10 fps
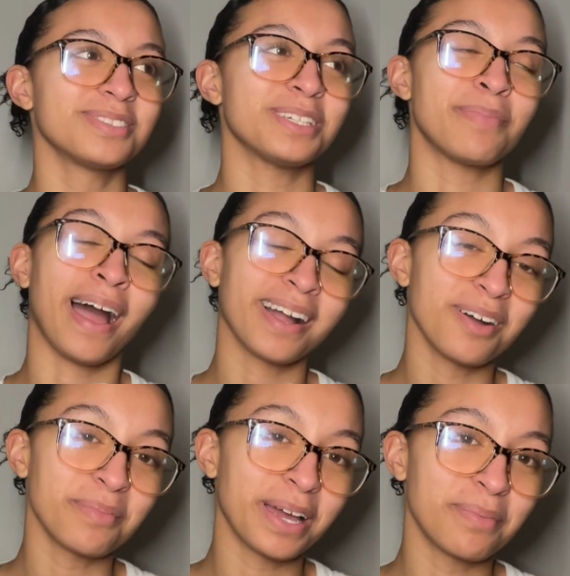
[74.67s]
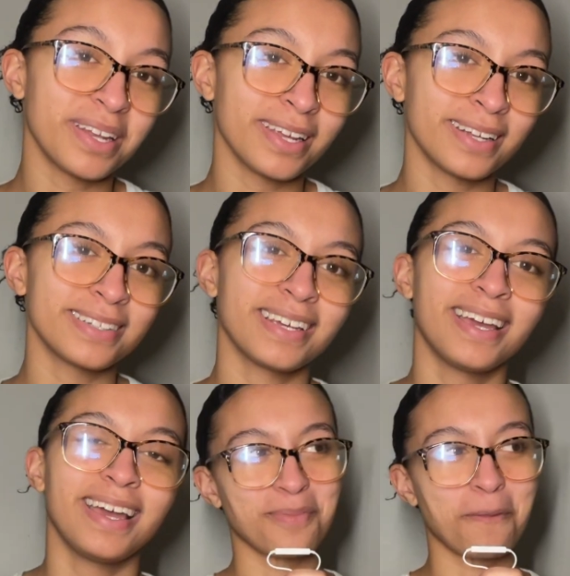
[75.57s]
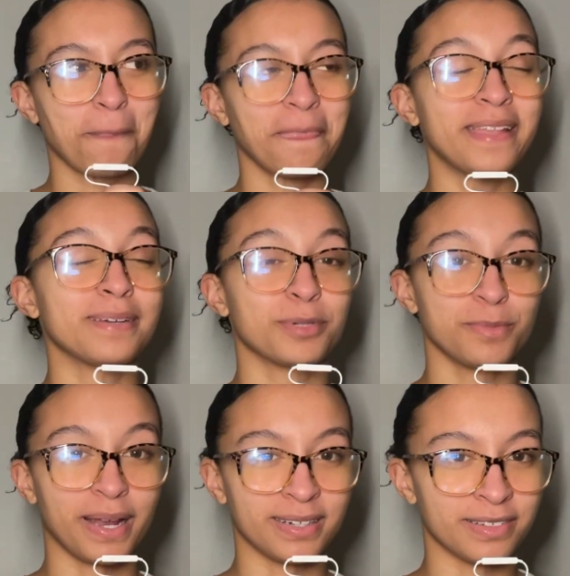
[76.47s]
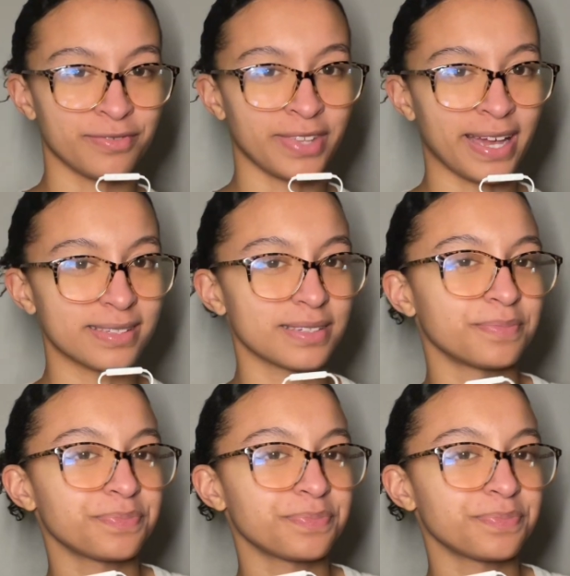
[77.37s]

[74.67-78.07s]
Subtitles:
to back up my opinion in the perspective that